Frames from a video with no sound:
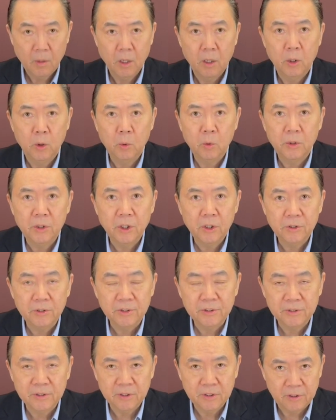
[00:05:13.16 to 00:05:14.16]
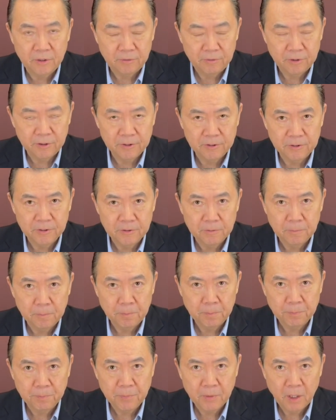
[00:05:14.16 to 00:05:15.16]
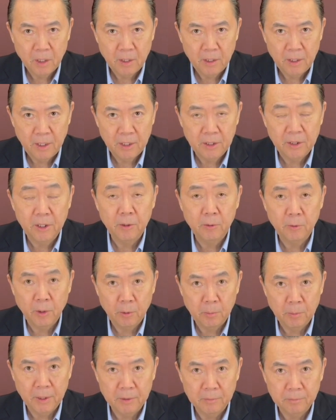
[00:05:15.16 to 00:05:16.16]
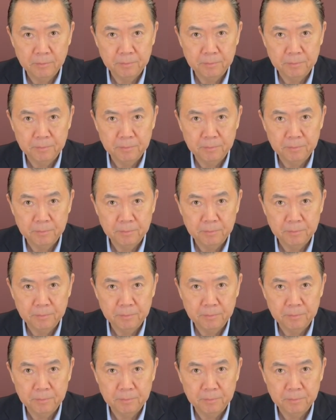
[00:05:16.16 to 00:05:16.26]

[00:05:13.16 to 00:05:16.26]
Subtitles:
you will notice a difference in the aroma.